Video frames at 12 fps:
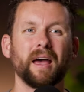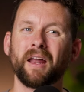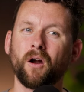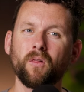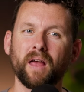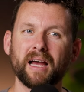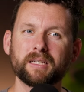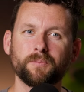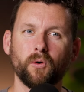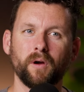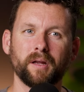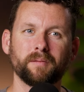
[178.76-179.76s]
And our last
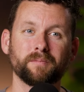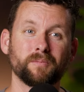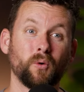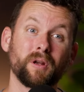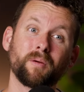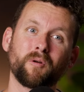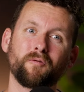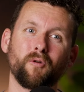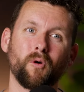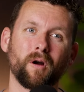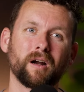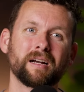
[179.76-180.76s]
point, point number
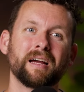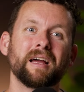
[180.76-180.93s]
four,